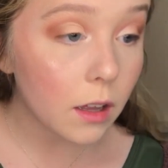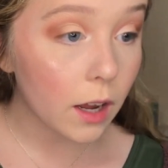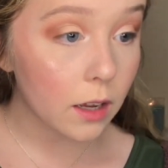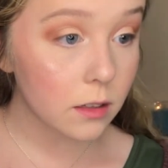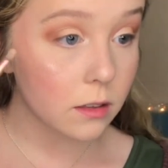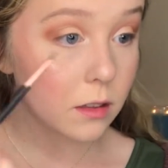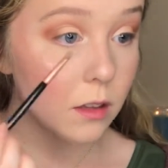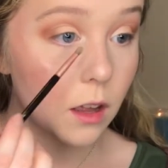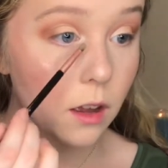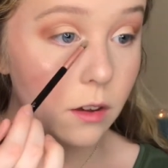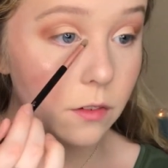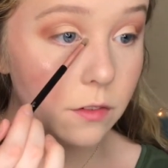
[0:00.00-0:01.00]
I
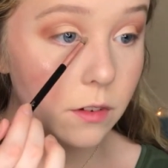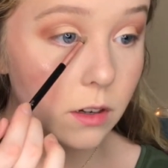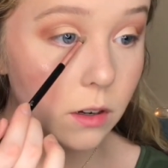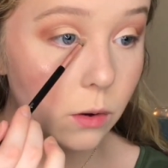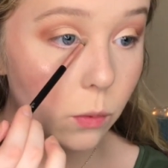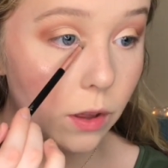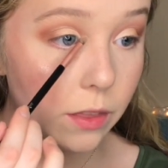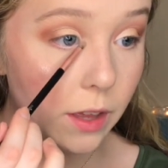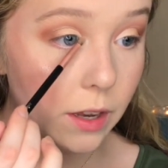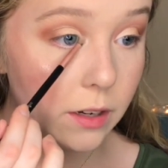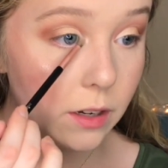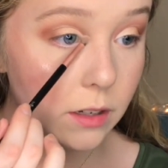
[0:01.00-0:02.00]
love what
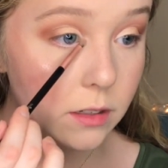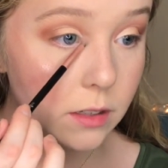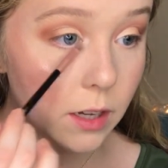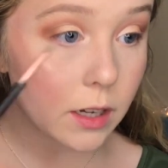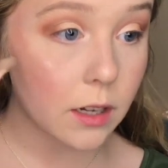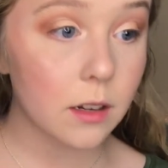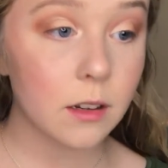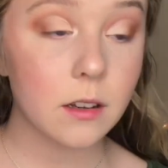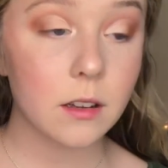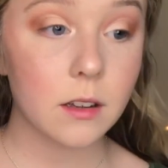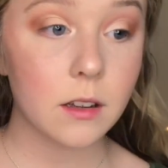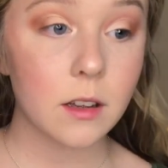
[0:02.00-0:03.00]
that does. Like,
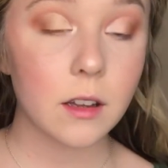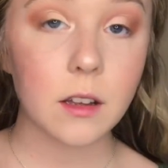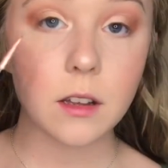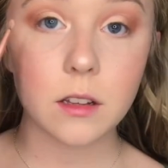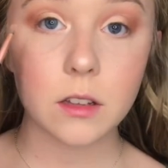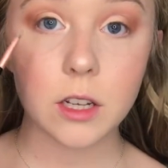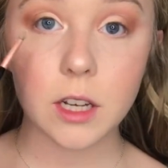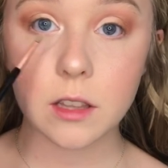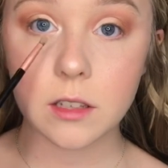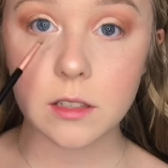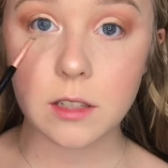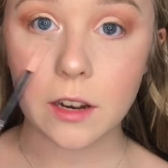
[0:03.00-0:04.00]
look at
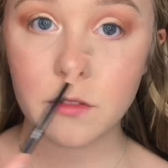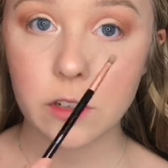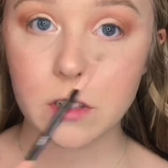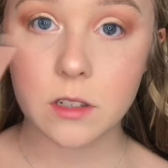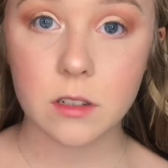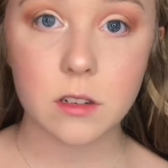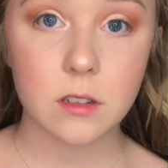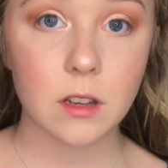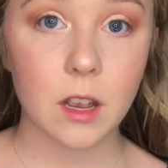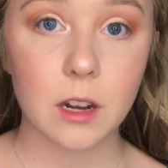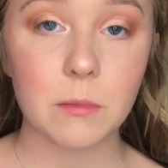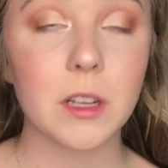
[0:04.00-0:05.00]
this side versus this
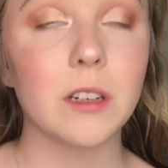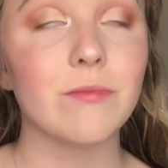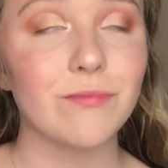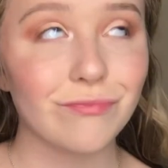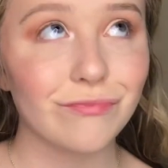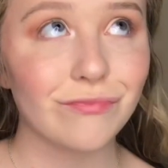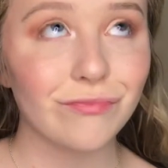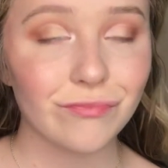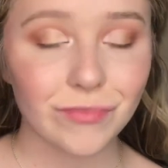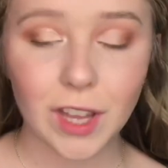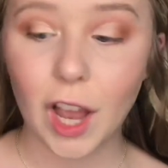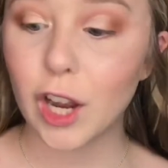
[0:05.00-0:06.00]
side. I mean,
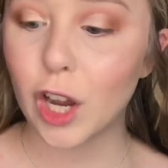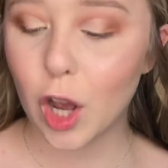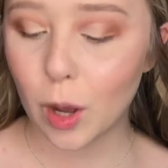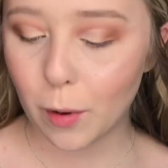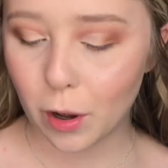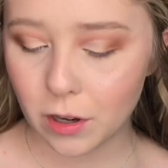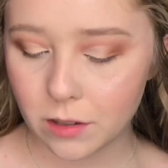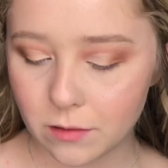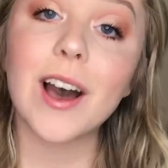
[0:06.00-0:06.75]
come on.